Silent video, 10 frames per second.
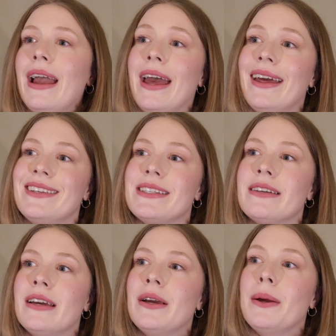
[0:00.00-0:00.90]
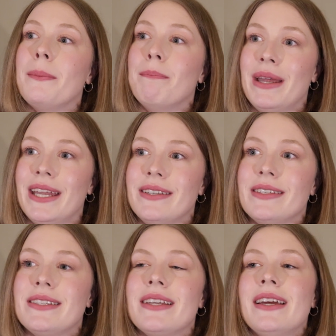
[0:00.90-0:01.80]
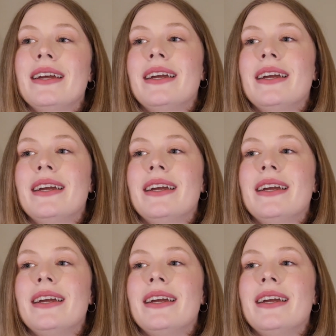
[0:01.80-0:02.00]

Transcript: And men's,